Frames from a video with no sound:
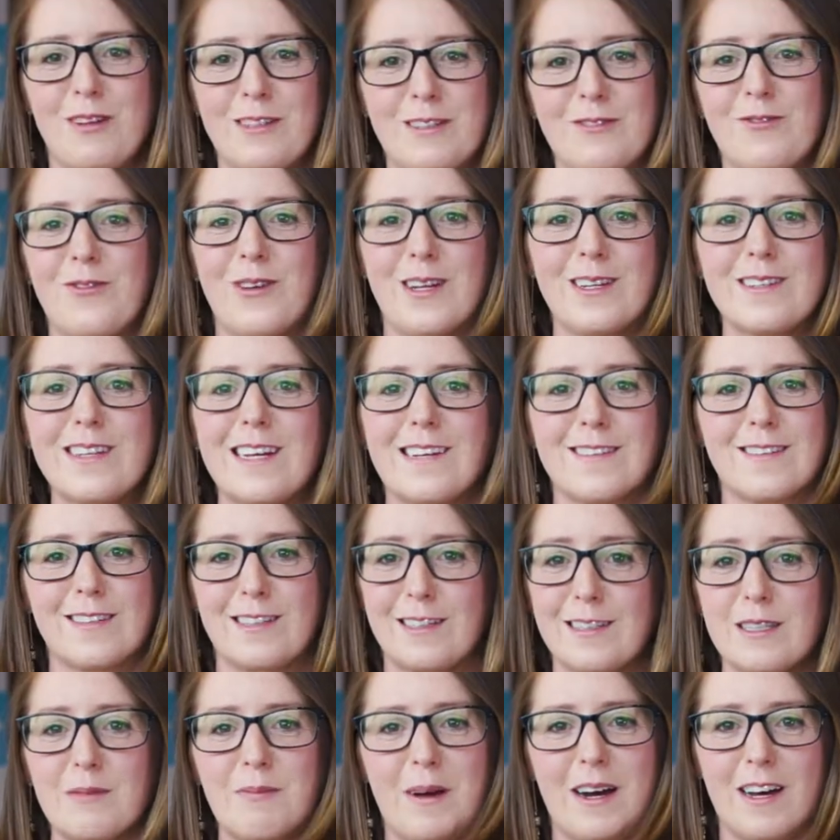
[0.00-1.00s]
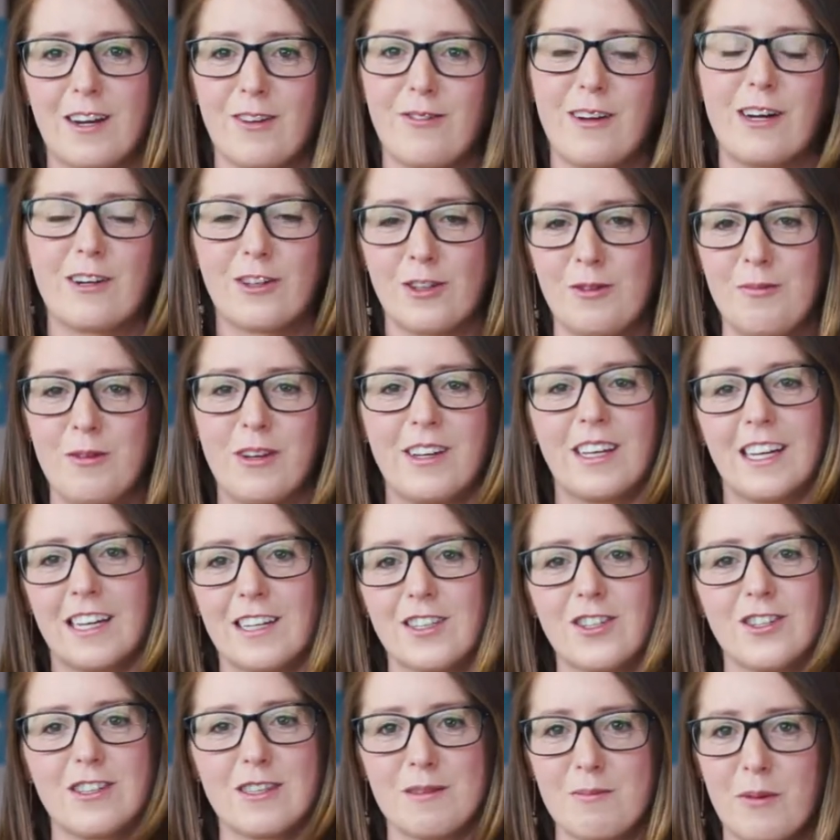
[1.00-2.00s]
it's fantastic. It's part of our
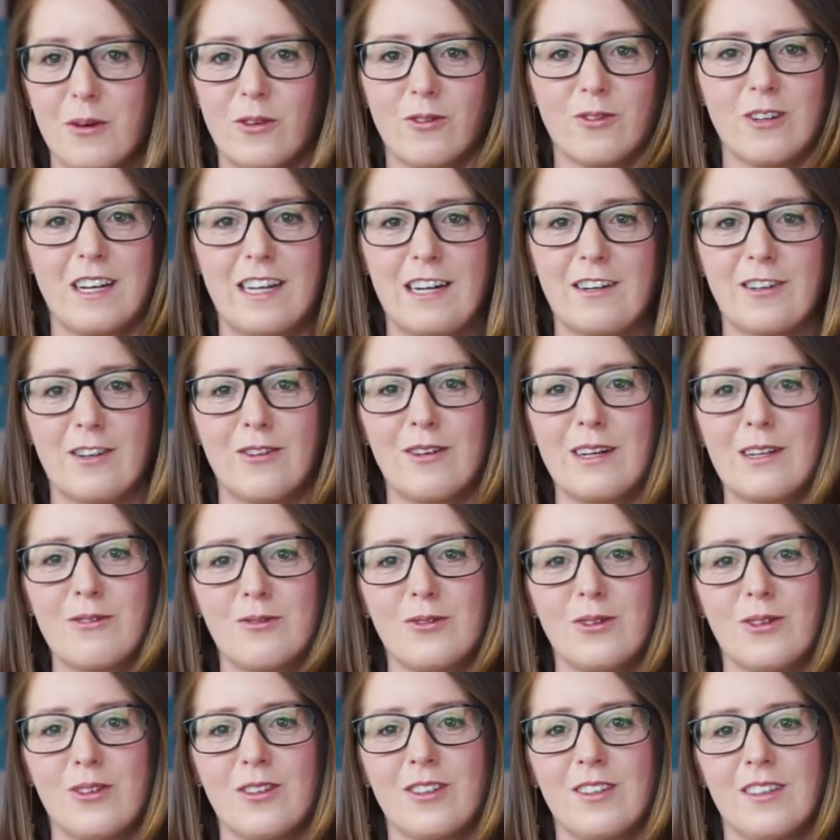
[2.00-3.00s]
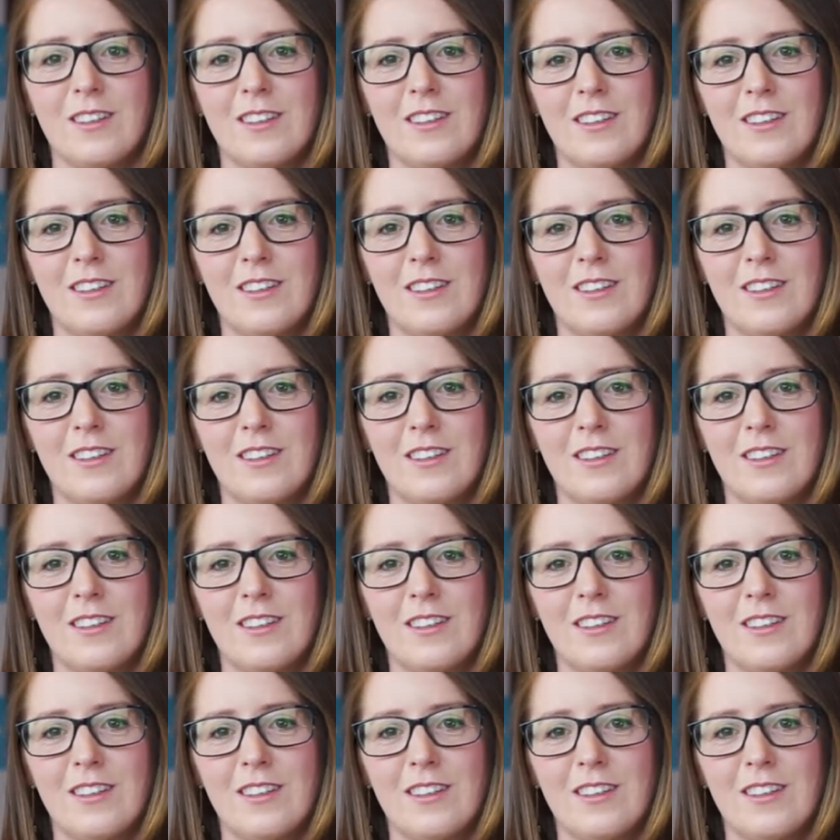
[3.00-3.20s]
communications model now going forward.